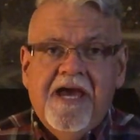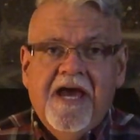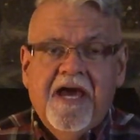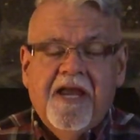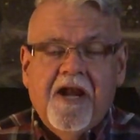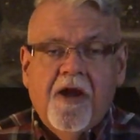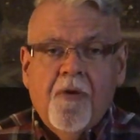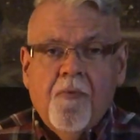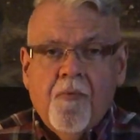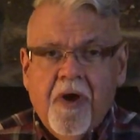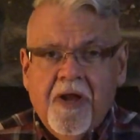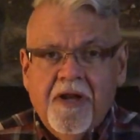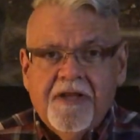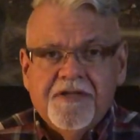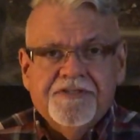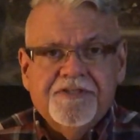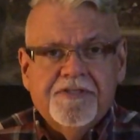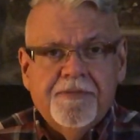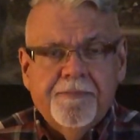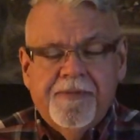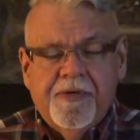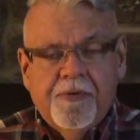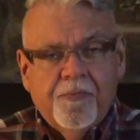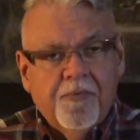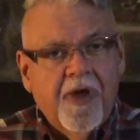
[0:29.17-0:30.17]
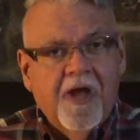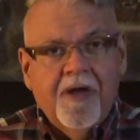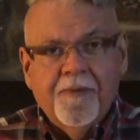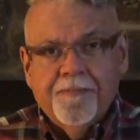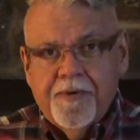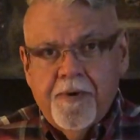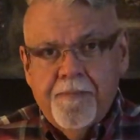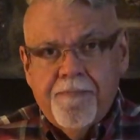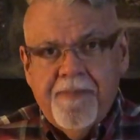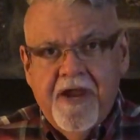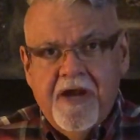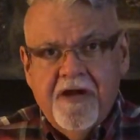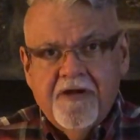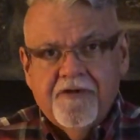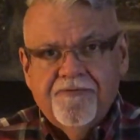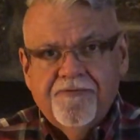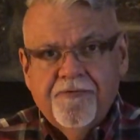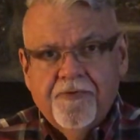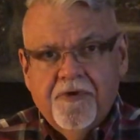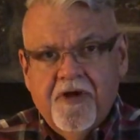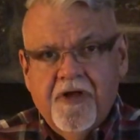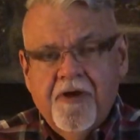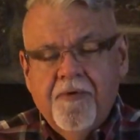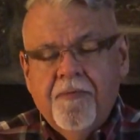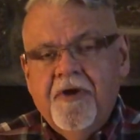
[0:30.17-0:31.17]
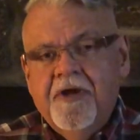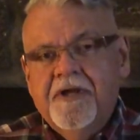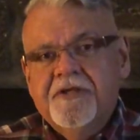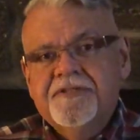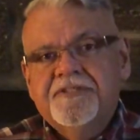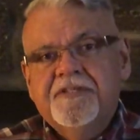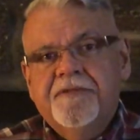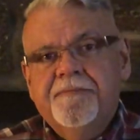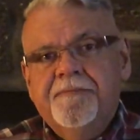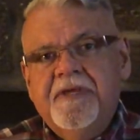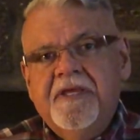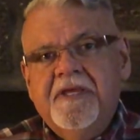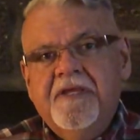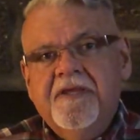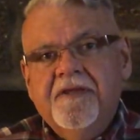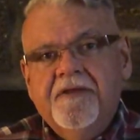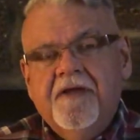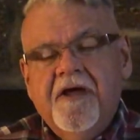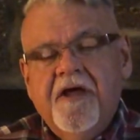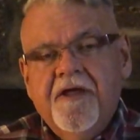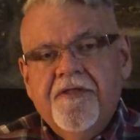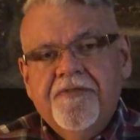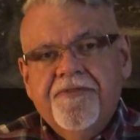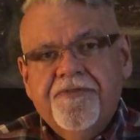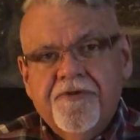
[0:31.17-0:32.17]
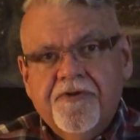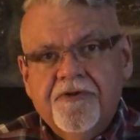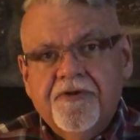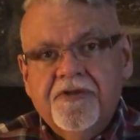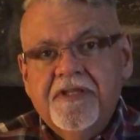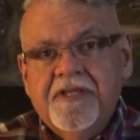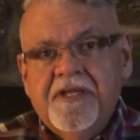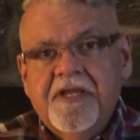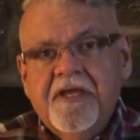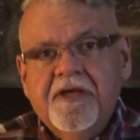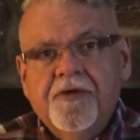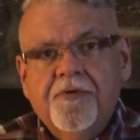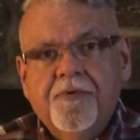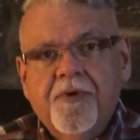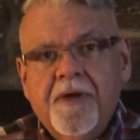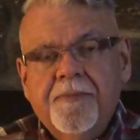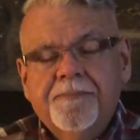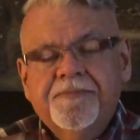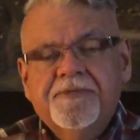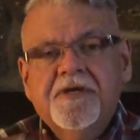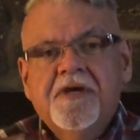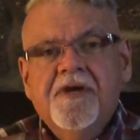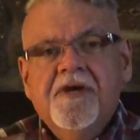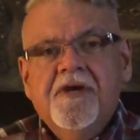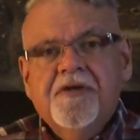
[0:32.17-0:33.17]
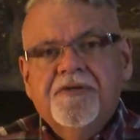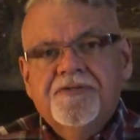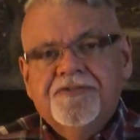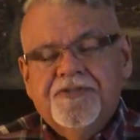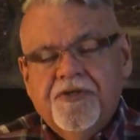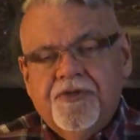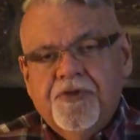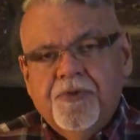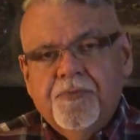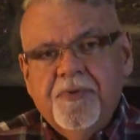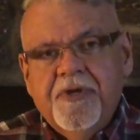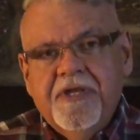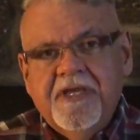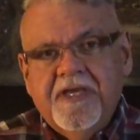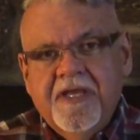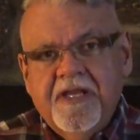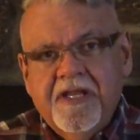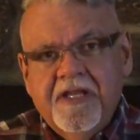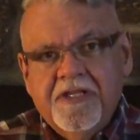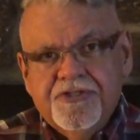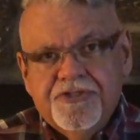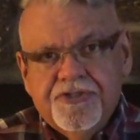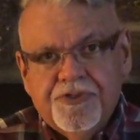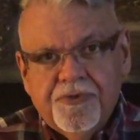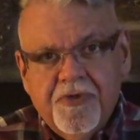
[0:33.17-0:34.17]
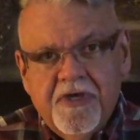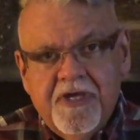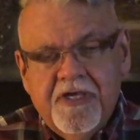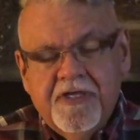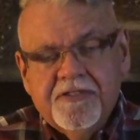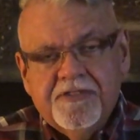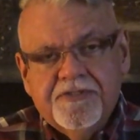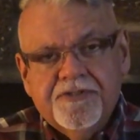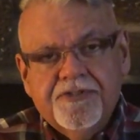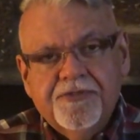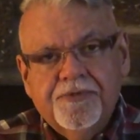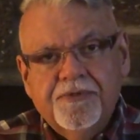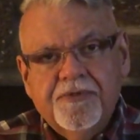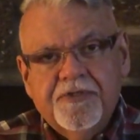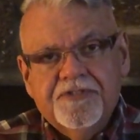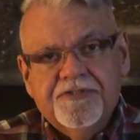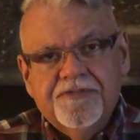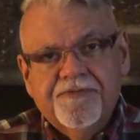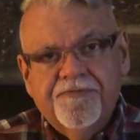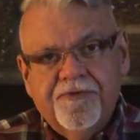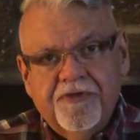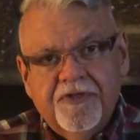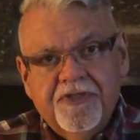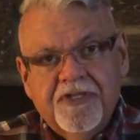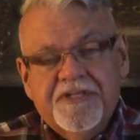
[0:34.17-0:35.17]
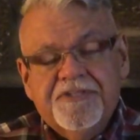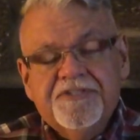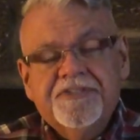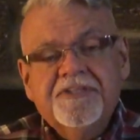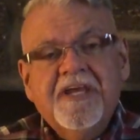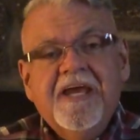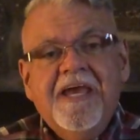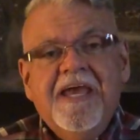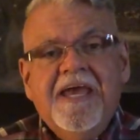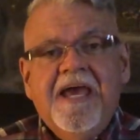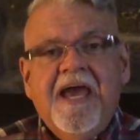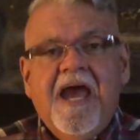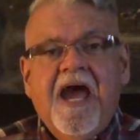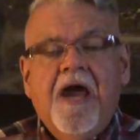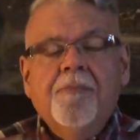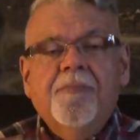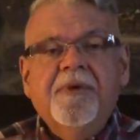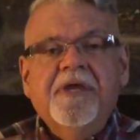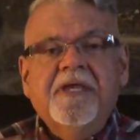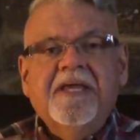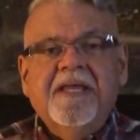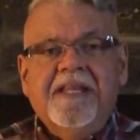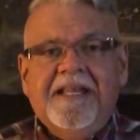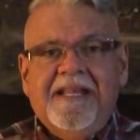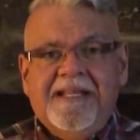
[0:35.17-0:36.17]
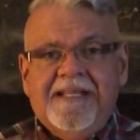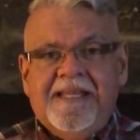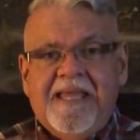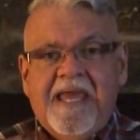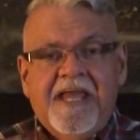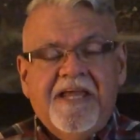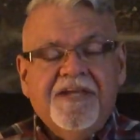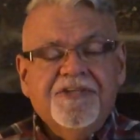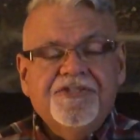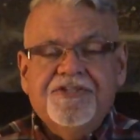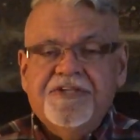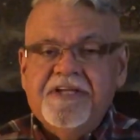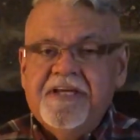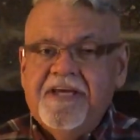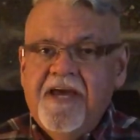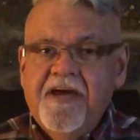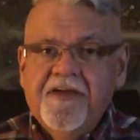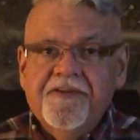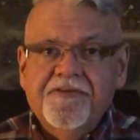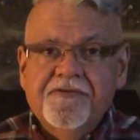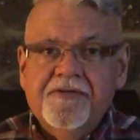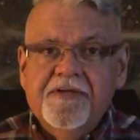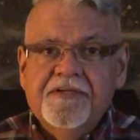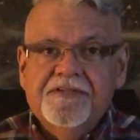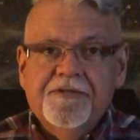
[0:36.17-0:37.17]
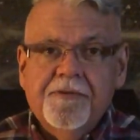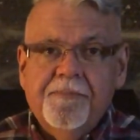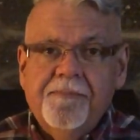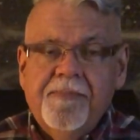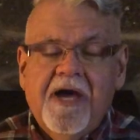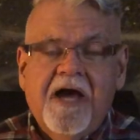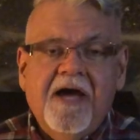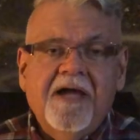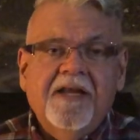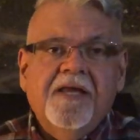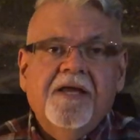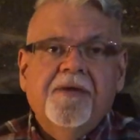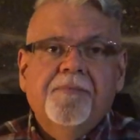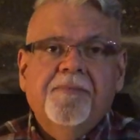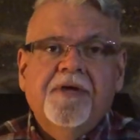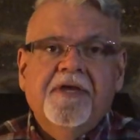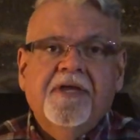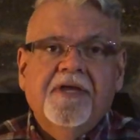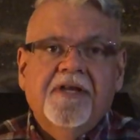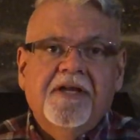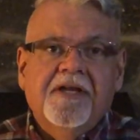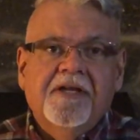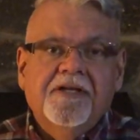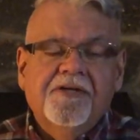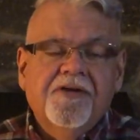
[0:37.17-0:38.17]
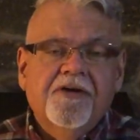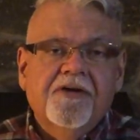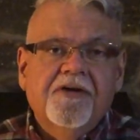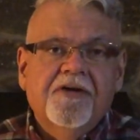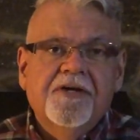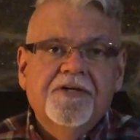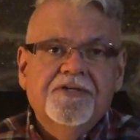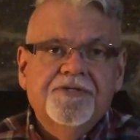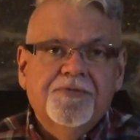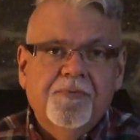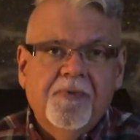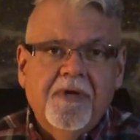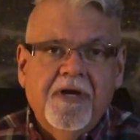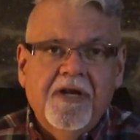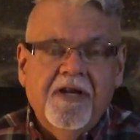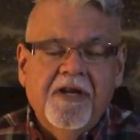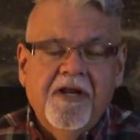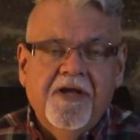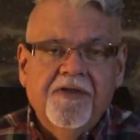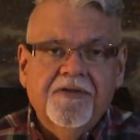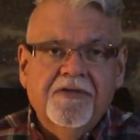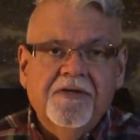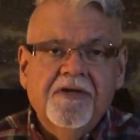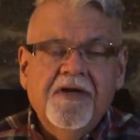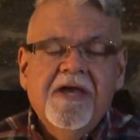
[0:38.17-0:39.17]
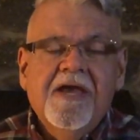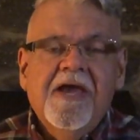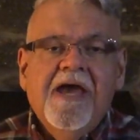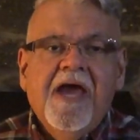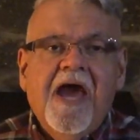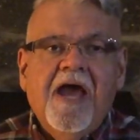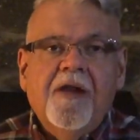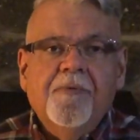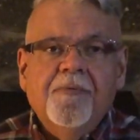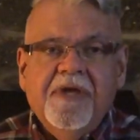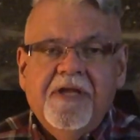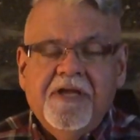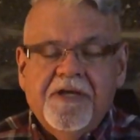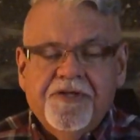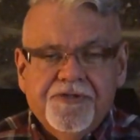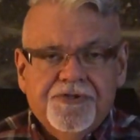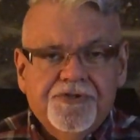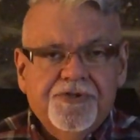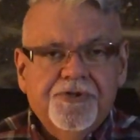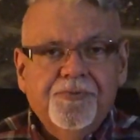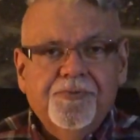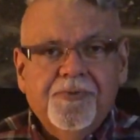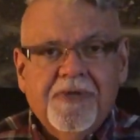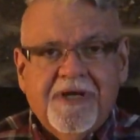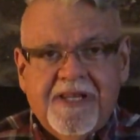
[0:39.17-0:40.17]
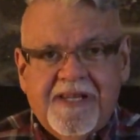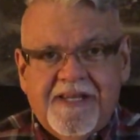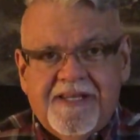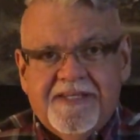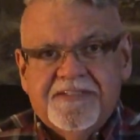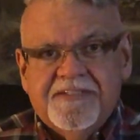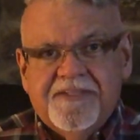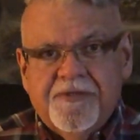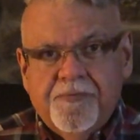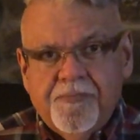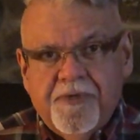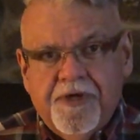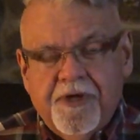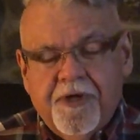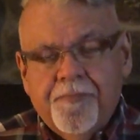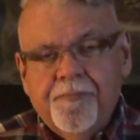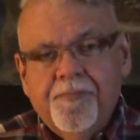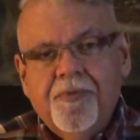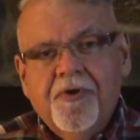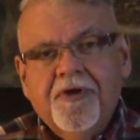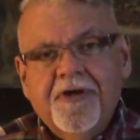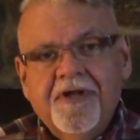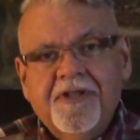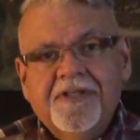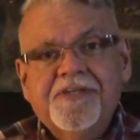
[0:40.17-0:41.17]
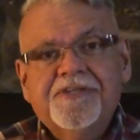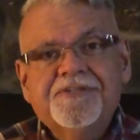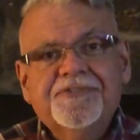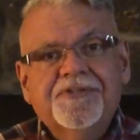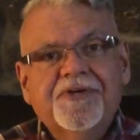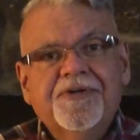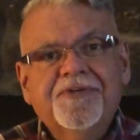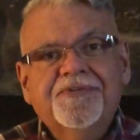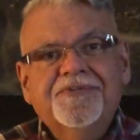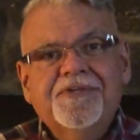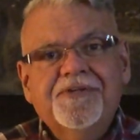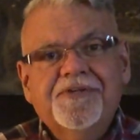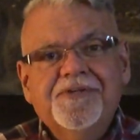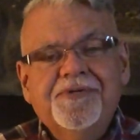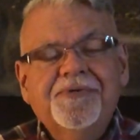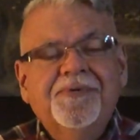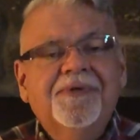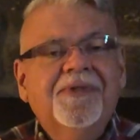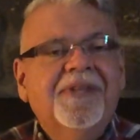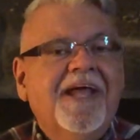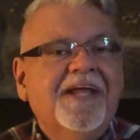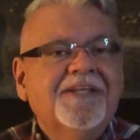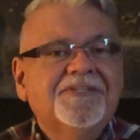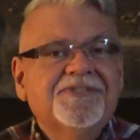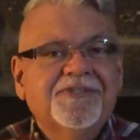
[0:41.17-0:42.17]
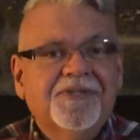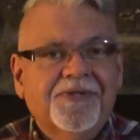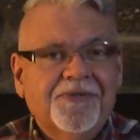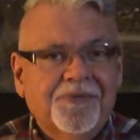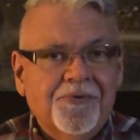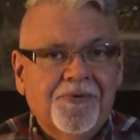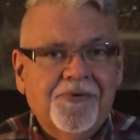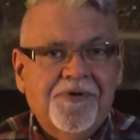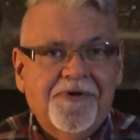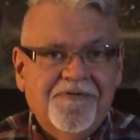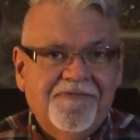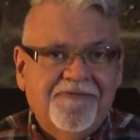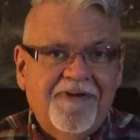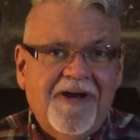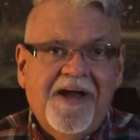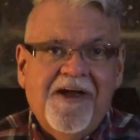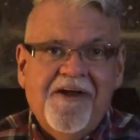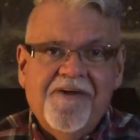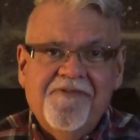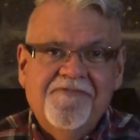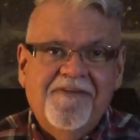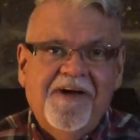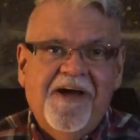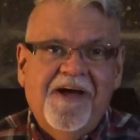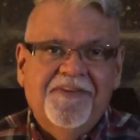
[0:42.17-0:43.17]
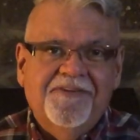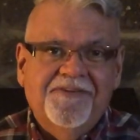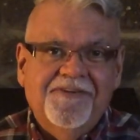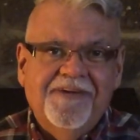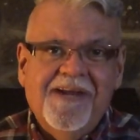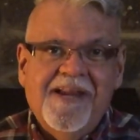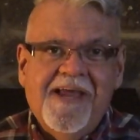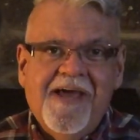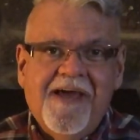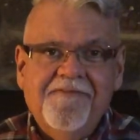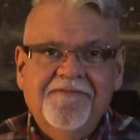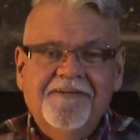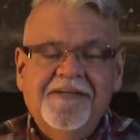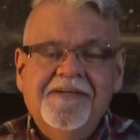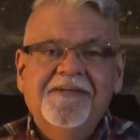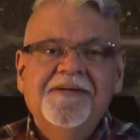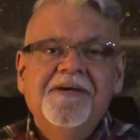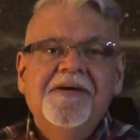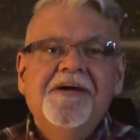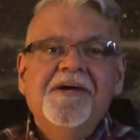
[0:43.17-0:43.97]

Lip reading: And I want us to be well prepared for it. I want us to be thoroughly equipped so that we can enjoy it to its fullest and we can engage together as a body and we can encourage one another and we can do what it is that we are put on this earth to do, and that's to glorify our Father in heaven.